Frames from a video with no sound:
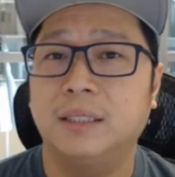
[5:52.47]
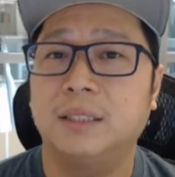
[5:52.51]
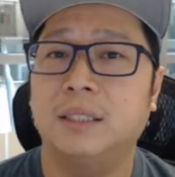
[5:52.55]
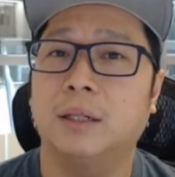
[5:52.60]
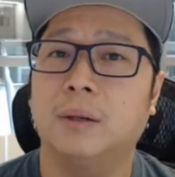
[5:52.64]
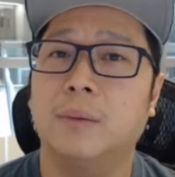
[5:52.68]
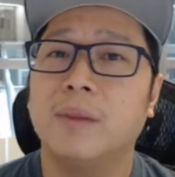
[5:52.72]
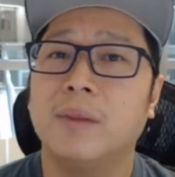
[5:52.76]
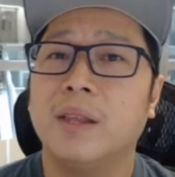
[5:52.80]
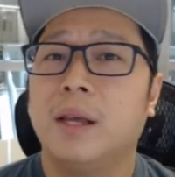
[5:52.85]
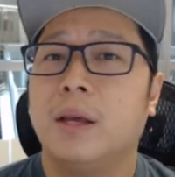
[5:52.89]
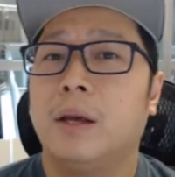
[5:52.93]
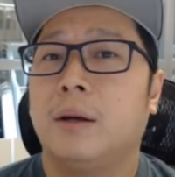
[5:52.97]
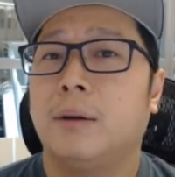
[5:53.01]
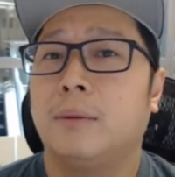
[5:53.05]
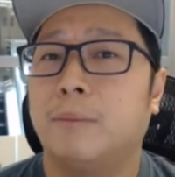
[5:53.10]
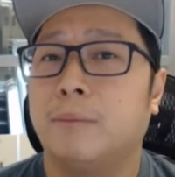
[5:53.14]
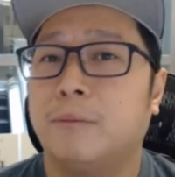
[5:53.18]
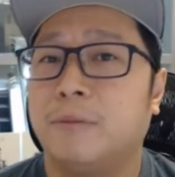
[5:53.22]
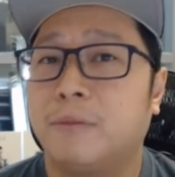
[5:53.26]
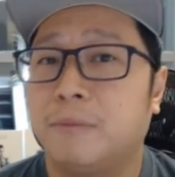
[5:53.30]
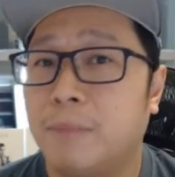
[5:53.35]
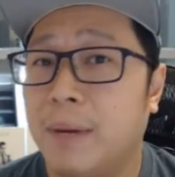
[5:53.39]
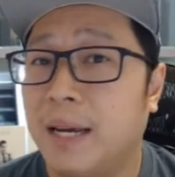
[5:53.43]
So
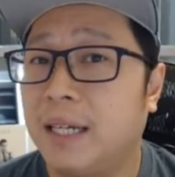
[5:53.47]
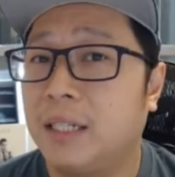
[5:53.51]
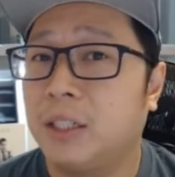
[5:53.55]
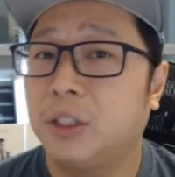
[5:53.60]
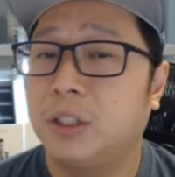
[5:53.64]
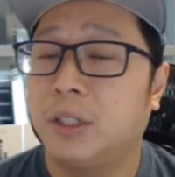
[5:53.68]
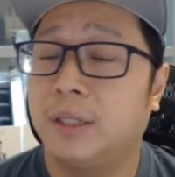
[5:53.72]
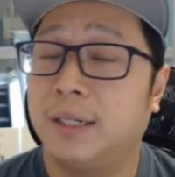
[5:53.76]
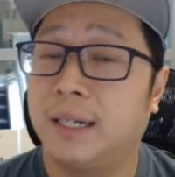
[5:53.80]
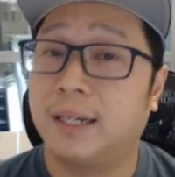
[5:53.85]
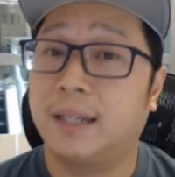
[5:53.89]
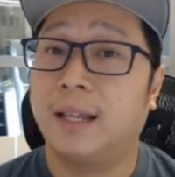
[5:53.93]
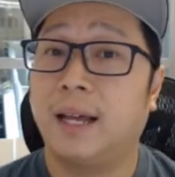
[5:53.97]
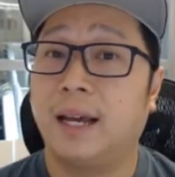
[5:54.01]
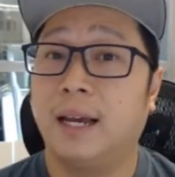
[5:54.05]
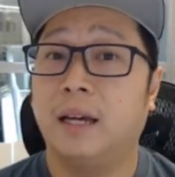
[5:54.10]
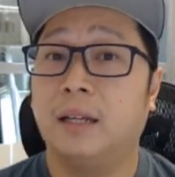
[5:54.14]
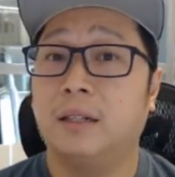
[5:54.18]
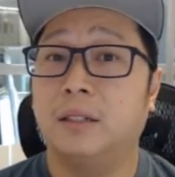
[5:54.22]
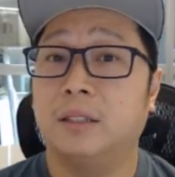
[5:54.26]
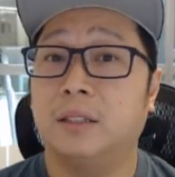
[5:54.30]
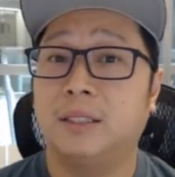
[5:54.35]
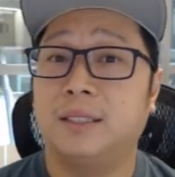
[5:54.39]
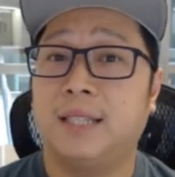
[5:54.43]
making sure the client
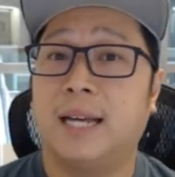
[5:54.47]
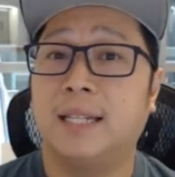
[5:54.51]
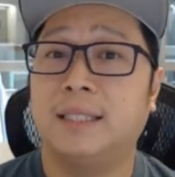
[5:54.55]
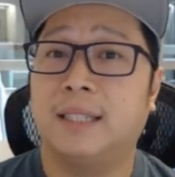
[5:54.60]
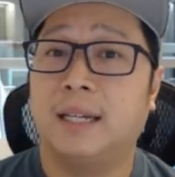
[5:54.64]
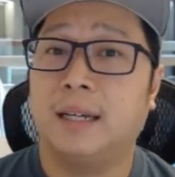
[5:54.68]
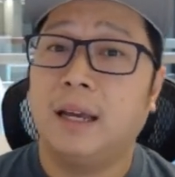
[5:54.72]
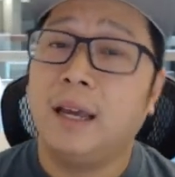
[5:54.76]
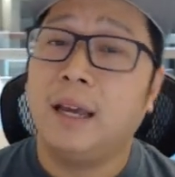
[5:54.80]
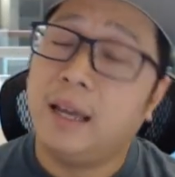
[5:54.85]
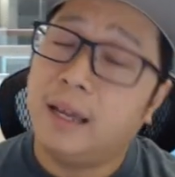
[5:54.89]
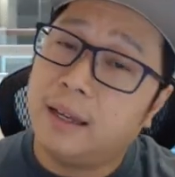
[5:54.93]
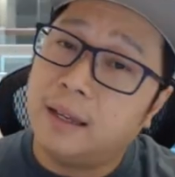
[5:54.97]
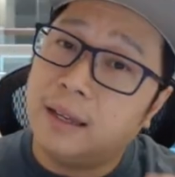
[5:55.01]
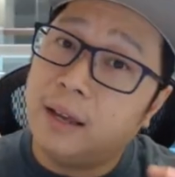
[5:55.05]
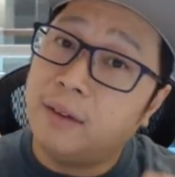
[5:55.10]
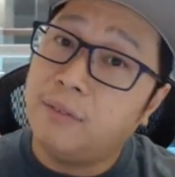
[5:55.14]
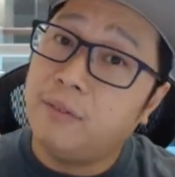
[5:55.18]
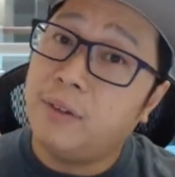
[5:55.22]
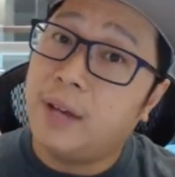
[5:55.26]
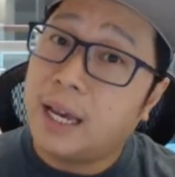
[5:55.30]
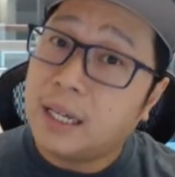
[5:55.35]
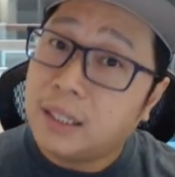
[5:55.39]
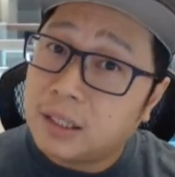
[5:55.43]
understands that, hey,
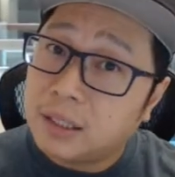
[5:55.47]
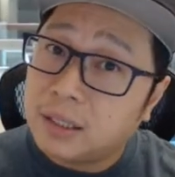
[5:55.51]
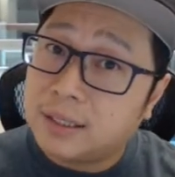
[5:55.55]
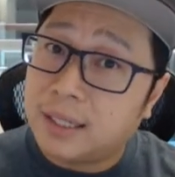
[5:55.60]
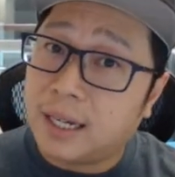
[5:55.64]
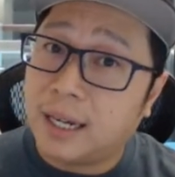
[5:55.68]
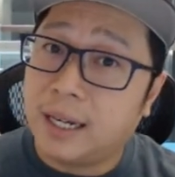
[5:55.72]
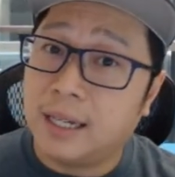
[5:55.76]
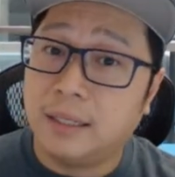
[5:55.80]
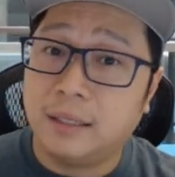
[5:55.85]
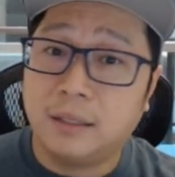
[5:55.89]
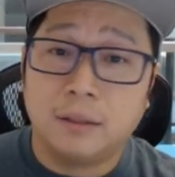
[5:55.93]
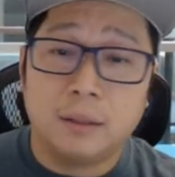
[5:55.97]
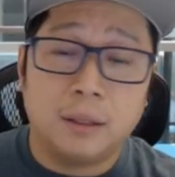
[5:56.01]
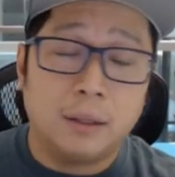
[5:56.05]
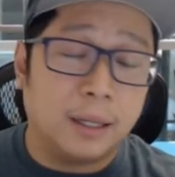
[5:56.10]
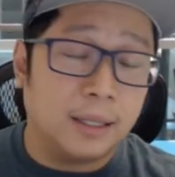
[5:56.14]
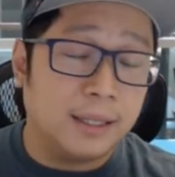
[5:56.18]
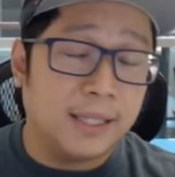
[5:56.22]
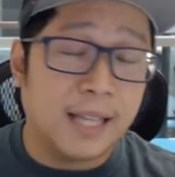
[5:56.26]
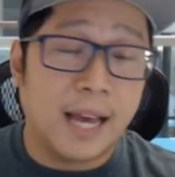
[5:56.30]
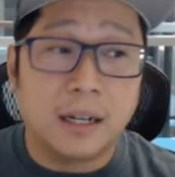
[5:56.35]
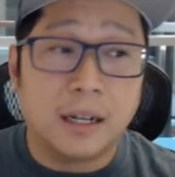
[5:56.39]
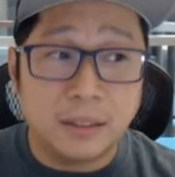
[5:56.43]
if you exercise
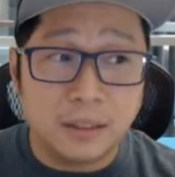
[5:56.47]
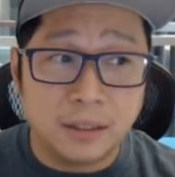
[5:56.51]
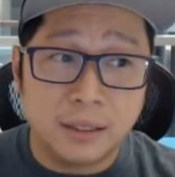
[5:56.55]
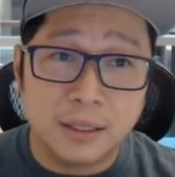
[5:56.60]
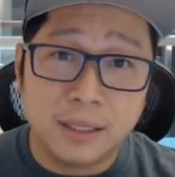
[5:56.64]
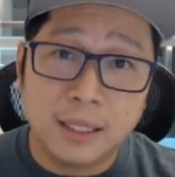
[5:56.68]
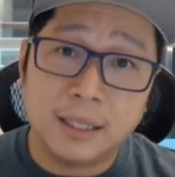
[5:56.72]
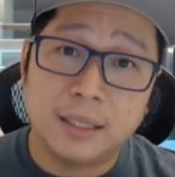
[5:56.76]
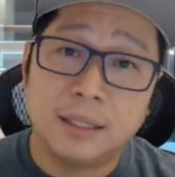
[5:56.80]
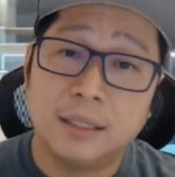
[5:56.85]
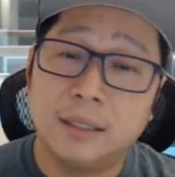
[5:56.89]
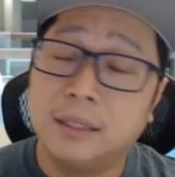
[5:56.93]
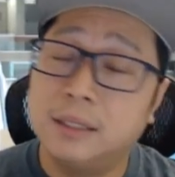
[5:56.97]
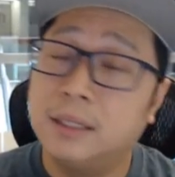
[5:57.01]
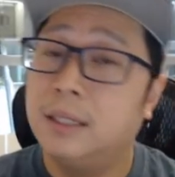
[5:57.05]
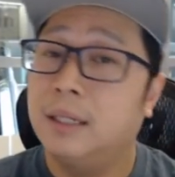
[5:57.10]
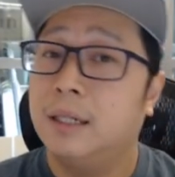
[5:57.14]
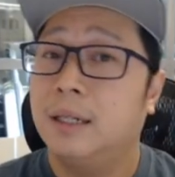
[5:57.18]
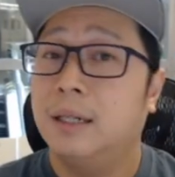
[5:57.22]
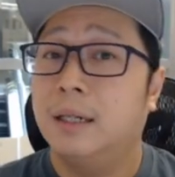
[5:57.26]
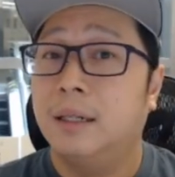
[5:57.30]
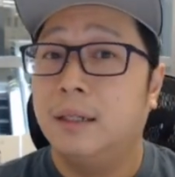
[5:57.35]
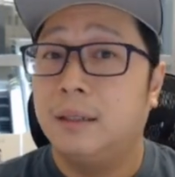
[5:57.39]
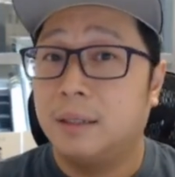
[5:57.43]
1,000 shares,
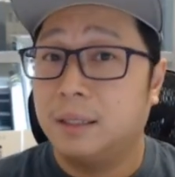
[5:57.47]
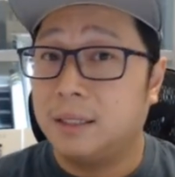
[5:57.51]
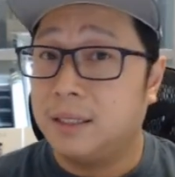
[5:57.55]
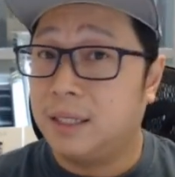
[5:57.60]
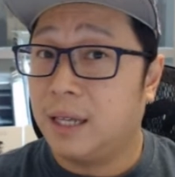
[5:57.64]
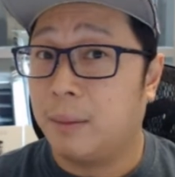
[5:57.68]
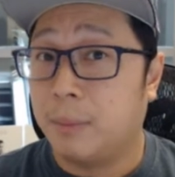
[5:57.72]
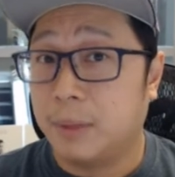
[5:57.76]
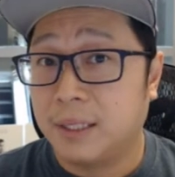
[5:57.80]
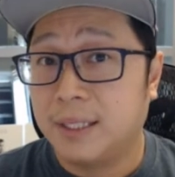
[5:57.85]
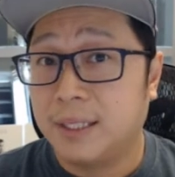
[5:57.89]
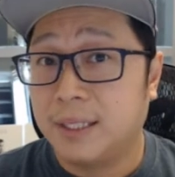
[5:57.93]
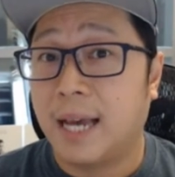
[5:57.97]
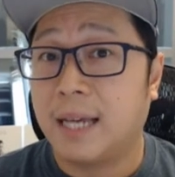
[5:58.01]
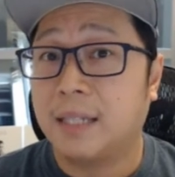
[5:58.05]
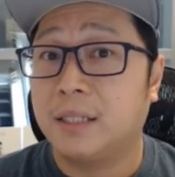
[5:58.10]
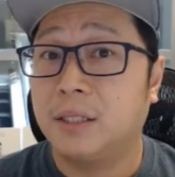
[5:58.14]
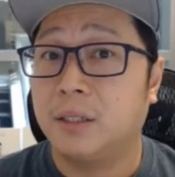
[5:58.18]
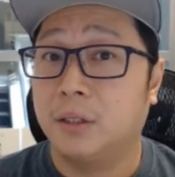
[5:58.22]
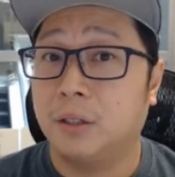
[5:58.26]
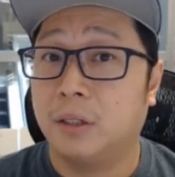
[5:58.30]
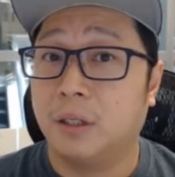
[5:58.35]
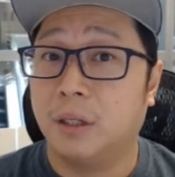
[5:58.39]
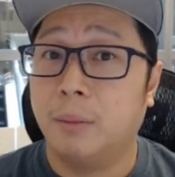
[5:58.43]
this is how much
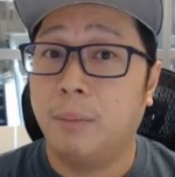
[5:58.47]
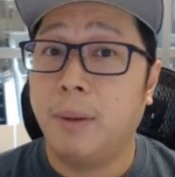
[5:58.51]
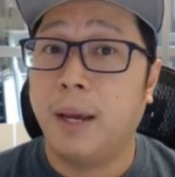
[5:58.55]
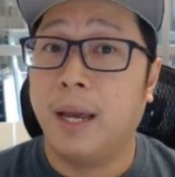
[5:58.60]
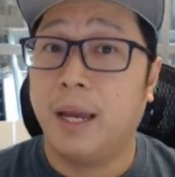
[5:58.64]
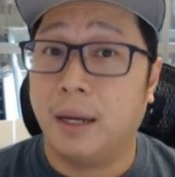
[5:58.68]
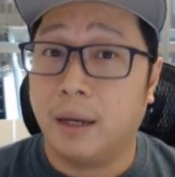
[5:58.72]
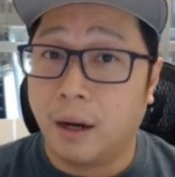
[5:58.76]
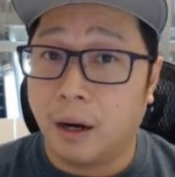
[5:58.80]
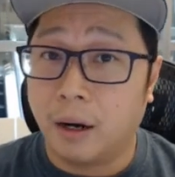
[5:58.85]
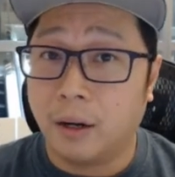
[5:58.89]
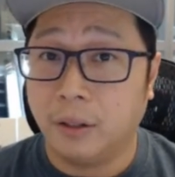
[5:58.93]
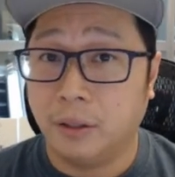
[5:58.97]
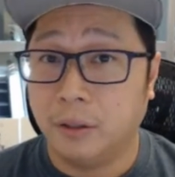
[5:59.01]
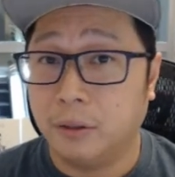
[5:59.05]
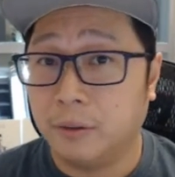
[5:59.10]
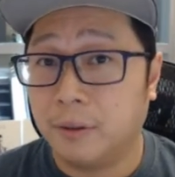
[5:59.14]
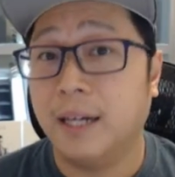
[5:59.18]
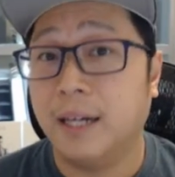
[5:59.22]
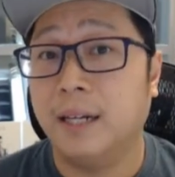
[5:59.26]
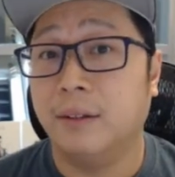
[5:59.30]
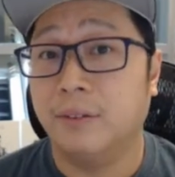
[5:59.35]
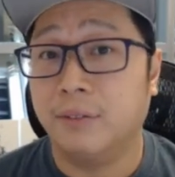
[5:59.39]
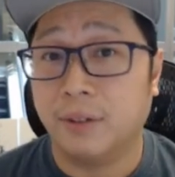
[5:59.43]
taxes you're going to pay. Are you
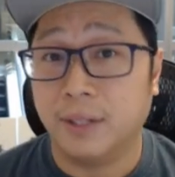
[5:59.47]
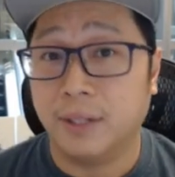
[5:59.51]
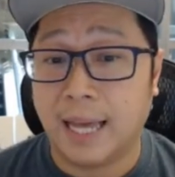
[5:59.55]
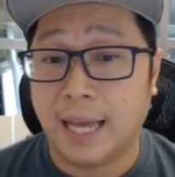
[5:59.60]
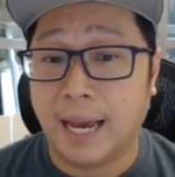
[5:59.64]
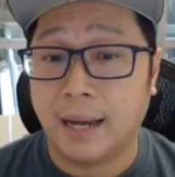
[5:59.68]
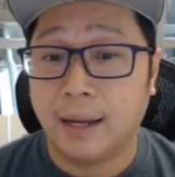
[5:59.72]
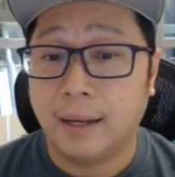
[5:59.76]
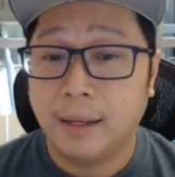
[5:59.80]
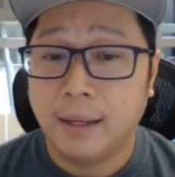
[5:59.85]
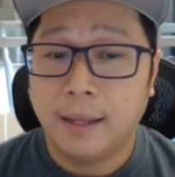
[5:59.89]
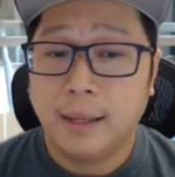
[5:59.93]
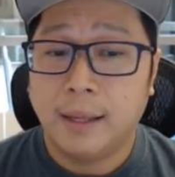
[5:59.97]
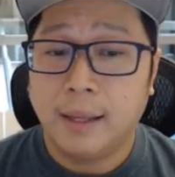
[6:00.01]
ready for that?